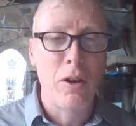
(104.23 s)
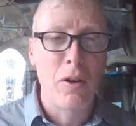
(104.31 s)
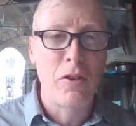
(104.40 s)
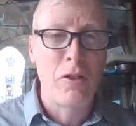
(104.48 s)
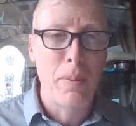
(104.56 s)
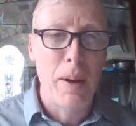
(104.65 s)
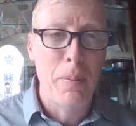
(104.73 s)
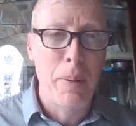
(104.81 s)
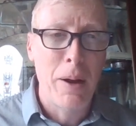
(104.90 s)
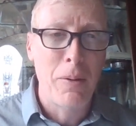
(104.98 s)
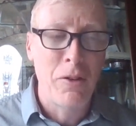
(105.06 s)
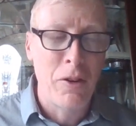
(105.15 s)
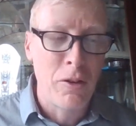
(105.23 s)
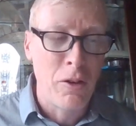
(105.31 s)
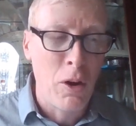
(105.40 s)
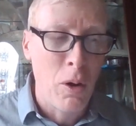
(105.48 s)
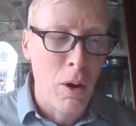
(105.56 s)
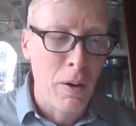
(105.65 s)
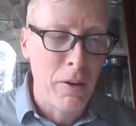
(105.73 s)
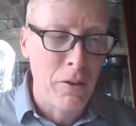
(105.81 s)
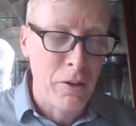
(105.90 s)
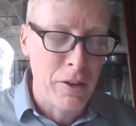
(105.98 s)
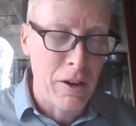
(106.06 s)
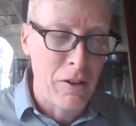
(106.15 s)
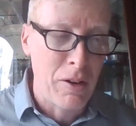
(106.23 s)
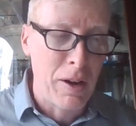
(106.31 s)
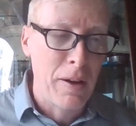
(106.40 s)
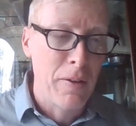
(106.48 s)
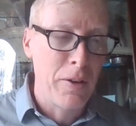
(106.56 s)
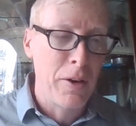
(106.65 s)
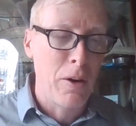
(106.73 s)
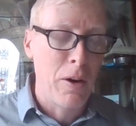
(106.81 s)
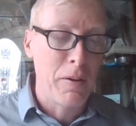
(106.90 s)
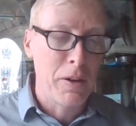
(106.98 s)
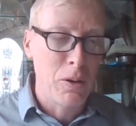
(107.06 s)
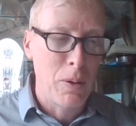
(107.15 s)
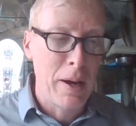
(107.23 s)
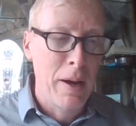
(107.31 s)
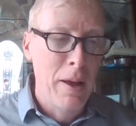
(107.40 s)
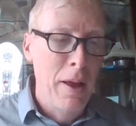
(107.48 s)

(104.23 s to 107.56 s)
Torah Shabbal Peh, which is the oral tradition, the oral law.